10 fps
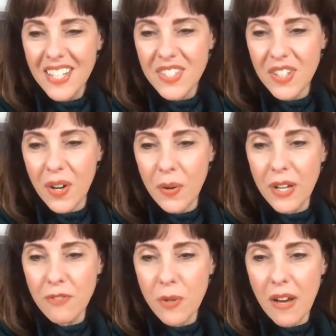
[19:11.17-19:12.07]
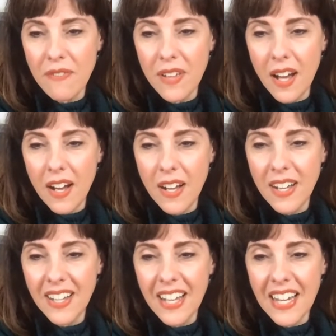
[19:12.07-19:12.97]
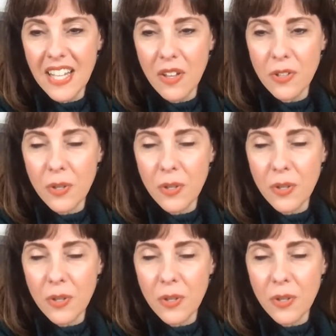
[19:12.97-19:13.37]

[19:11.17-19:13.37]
So if you have any other